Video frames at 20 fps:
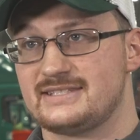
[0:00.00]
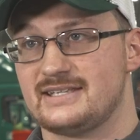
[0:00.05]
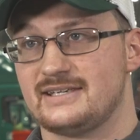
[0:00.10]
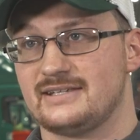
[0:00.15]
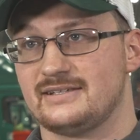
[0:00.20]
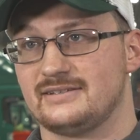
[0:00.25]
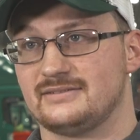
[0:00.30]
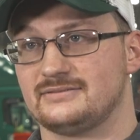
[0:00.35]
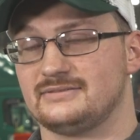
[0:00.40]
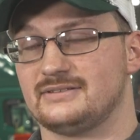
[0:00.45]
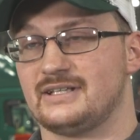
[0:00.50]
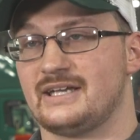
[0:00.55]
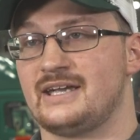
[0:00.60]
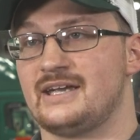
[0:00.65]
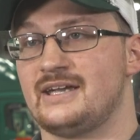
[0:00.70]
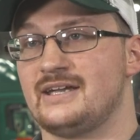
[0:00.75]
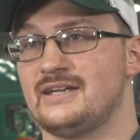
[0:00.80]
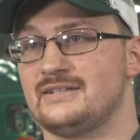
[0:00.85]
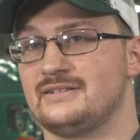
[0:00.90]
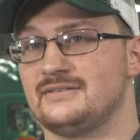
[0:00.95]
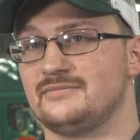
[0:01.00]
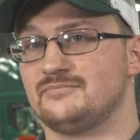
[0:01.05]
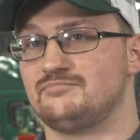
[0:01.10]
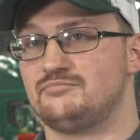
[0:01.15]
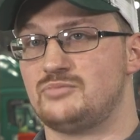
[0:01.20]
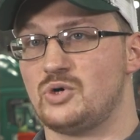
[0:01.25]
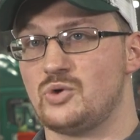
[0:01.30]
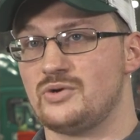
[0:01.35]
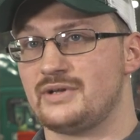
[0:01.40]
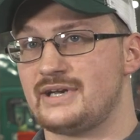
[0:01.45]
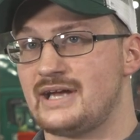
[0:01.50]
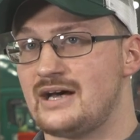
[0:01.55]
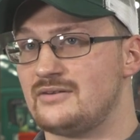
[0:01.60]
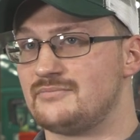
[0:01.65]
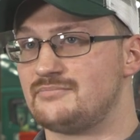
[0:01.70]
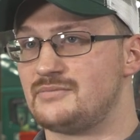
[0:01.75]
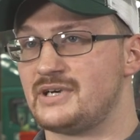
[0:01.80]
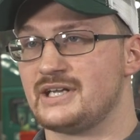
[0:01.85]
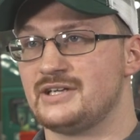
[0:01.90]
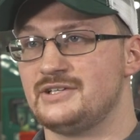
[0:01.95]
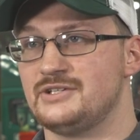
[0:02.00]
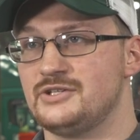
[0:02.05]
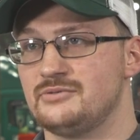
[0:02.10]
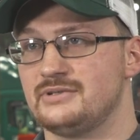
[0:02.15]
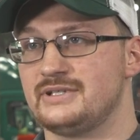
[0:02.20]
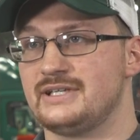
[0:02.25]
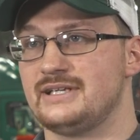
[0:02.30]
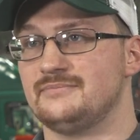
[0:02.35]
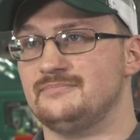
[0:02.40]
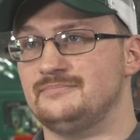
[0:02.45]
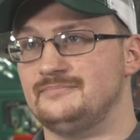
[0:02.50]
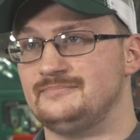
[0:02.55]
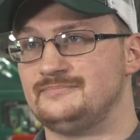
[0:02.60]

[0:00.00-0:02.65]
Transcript: it, and pull it out and bring a new one in.